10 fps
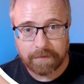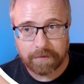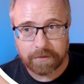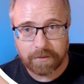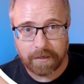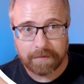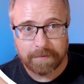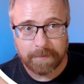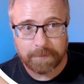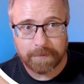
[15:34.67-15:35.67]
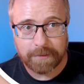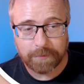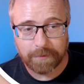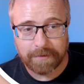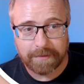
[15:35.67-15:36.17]
everything's gone. Must
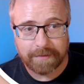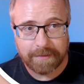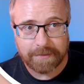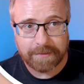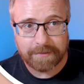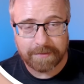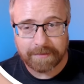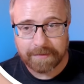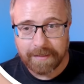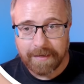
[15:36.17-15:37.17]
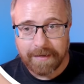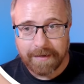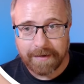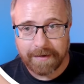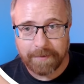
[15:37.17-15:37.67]
because we're in the assistant.
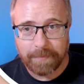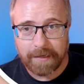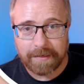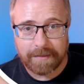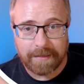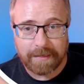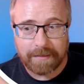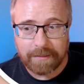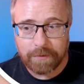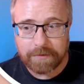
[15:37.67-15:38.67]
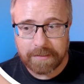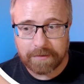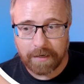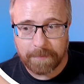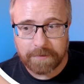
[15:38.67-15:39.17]
Uh, but they can use
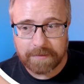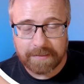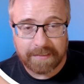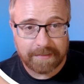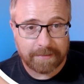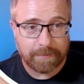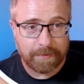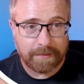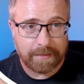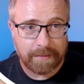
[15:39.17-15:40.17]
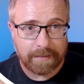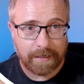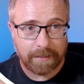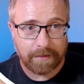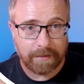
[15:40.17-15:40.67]
these options in the accessibility
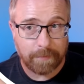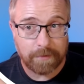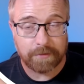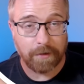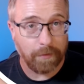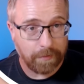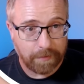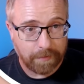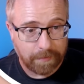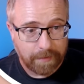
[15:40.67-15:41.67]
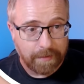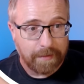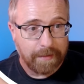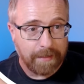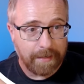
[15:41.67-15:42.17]
icon that we saw earlier
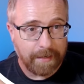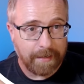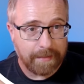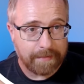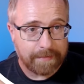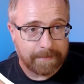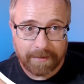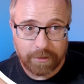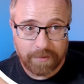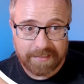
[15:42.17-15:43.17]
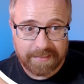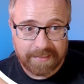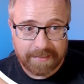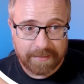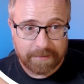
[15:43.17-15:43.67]
and address
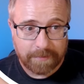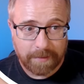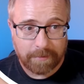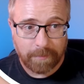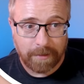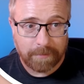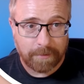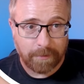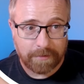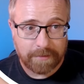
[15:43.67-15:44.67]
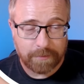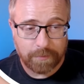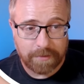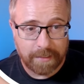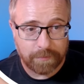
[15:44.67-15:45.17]
these things. So I'm going to mark these
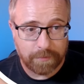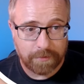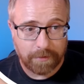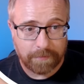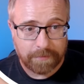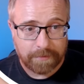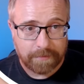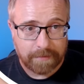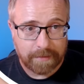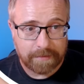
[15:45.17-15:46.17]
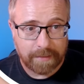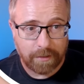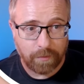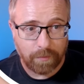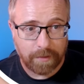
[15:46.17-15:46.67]
as resolved because I
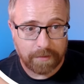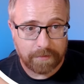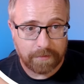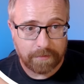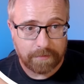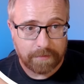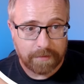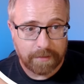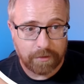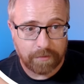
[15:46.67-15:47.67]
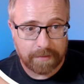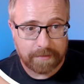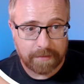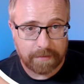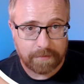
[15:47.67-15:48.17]
don't want to
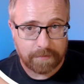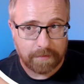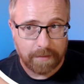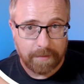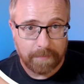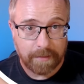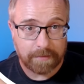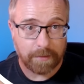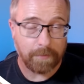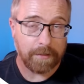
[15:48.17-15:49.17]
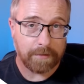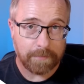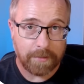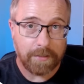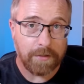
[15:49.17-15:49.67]
address these because I want
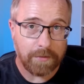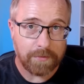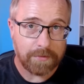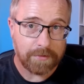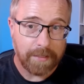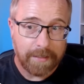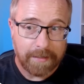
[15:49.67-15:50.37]
them to use